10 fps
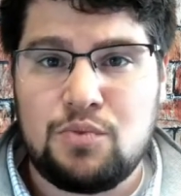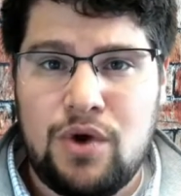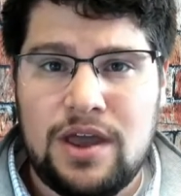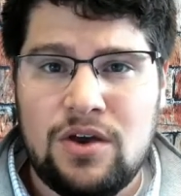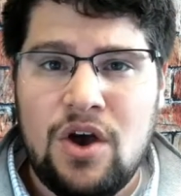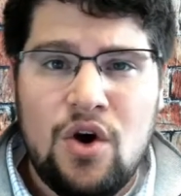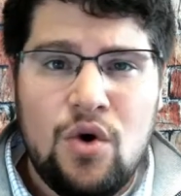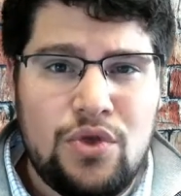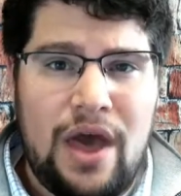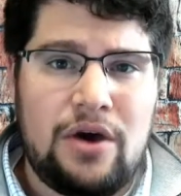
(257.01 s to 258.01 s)
break
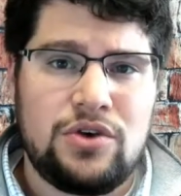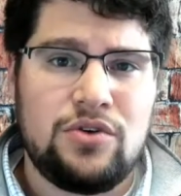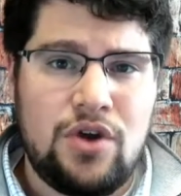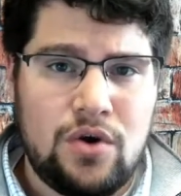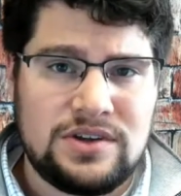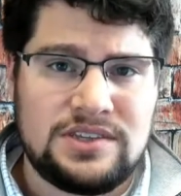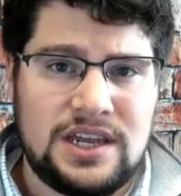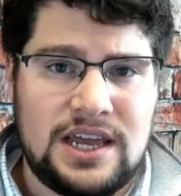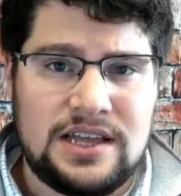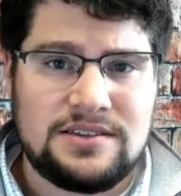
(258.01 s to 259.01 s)
without you
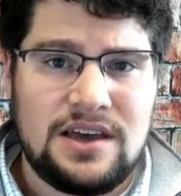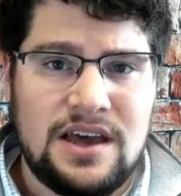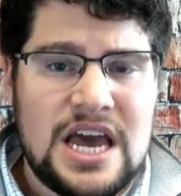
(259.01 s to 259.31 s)
noticing it.